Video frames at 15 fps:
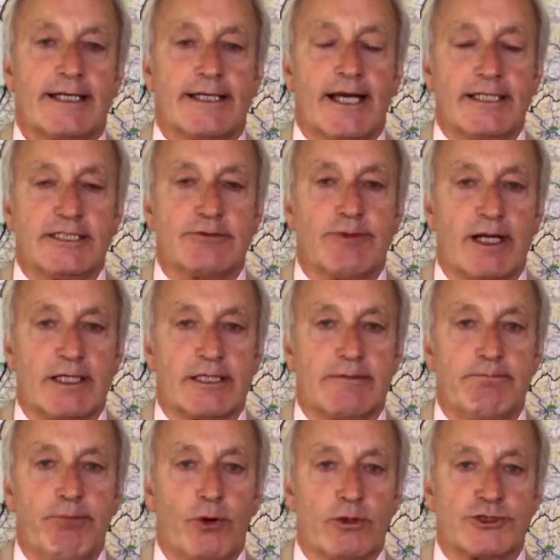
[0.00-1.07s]
I'd like to
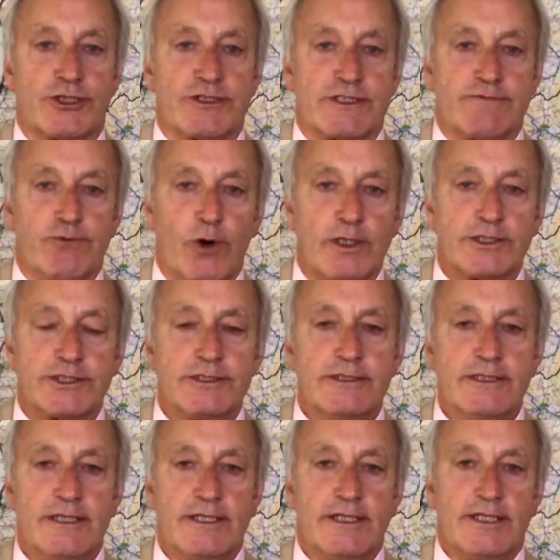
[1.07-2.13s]
welcome Paul Joseph
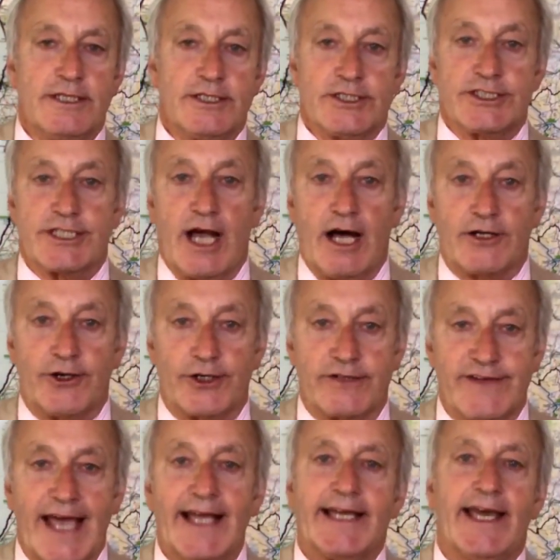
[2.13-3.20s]
Watson,
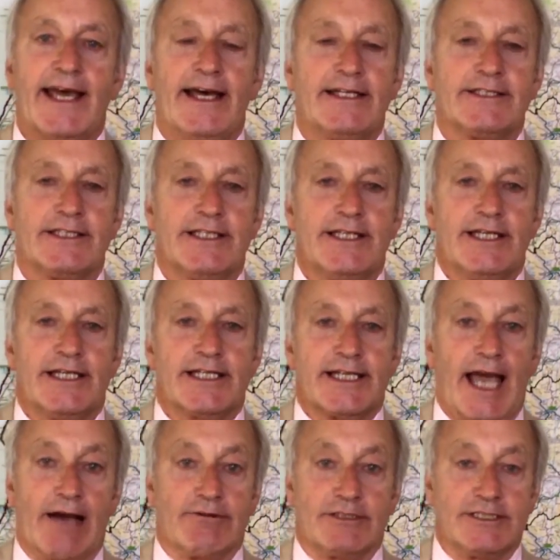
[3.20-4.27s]
Sargon of Akkad,
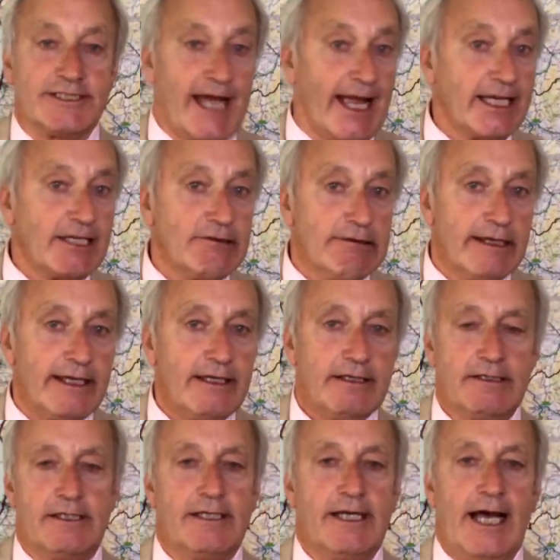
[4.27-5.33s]
Count
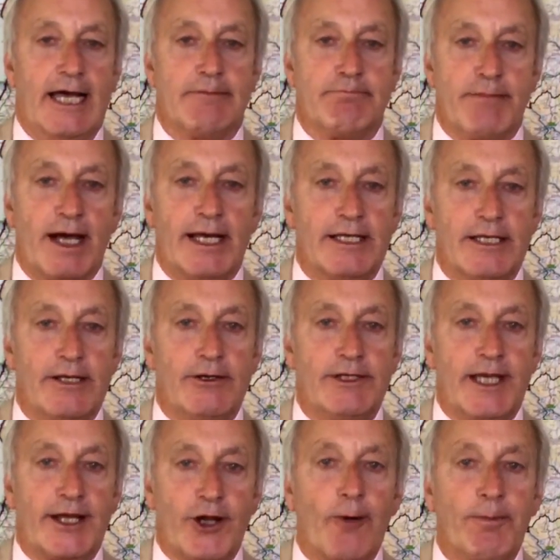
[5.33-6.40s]
Dankula, and
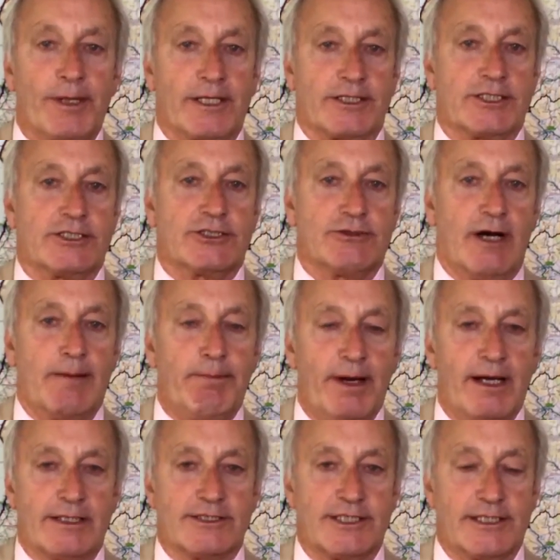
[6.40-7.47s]
Milo Yiannopoulos to our
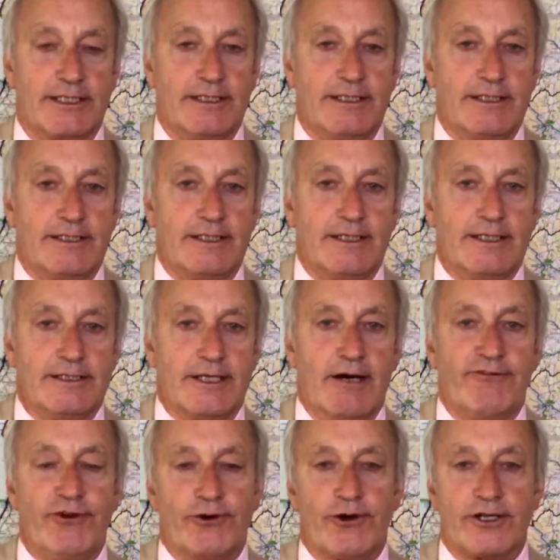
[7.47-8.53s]
party.
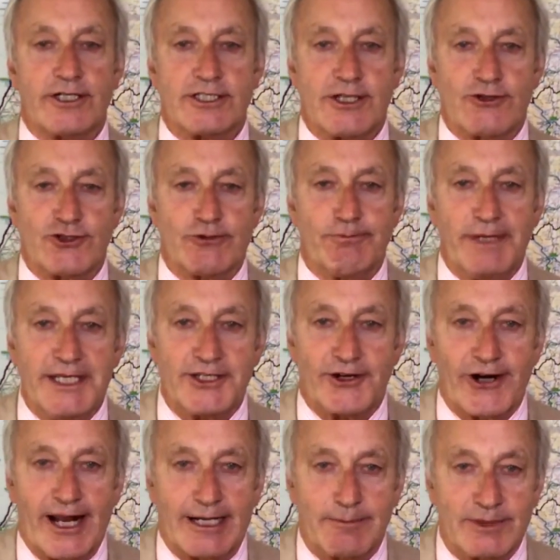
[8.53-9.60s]
Now, if you're not a social
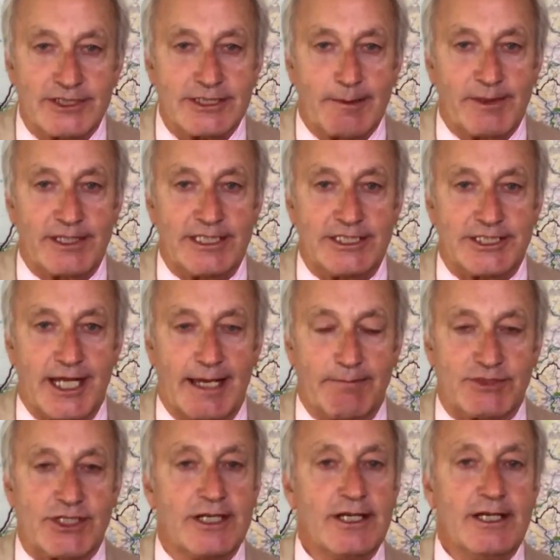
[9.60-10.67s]
media animal, some of these
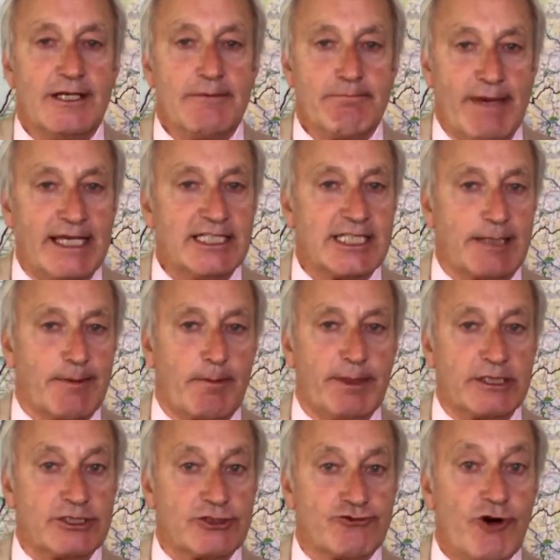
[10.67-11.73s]
names may seem a
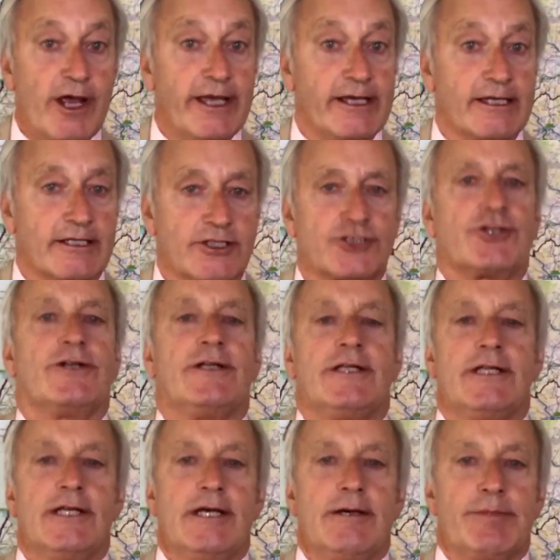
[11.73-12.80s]
bit strange,
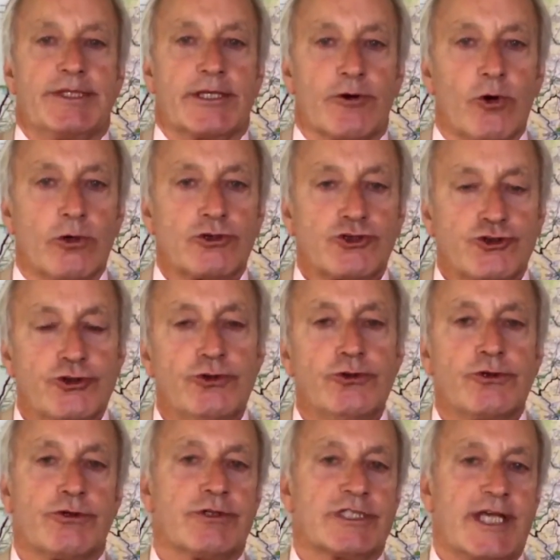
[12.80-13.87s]
but they're all
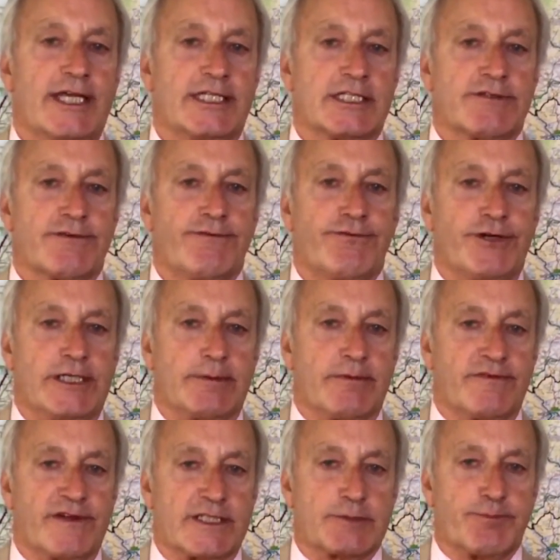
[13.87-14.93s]
true crusaders for
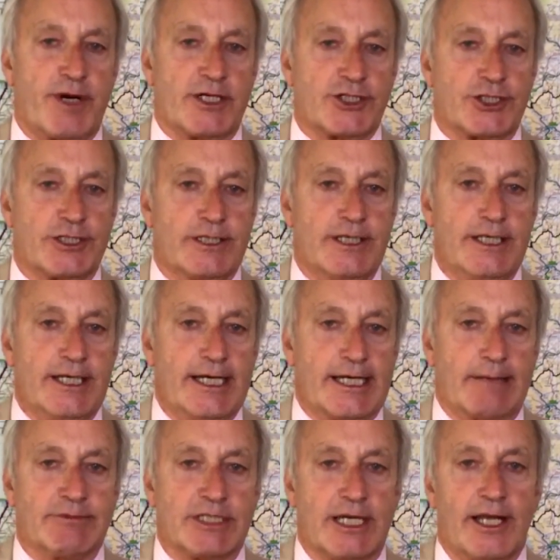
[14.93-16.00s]
freedom of expression,
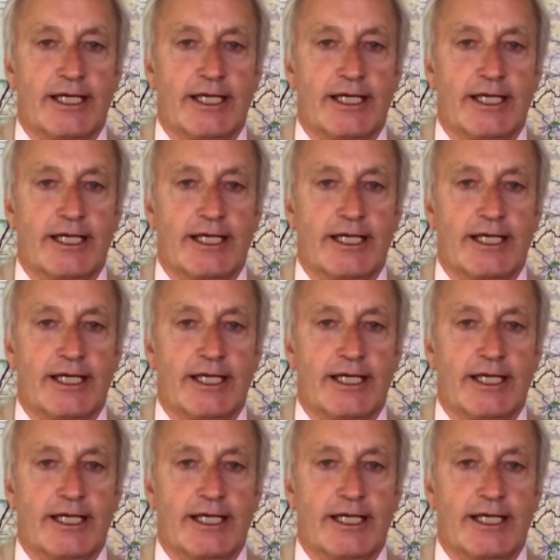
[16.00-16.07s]
and I'm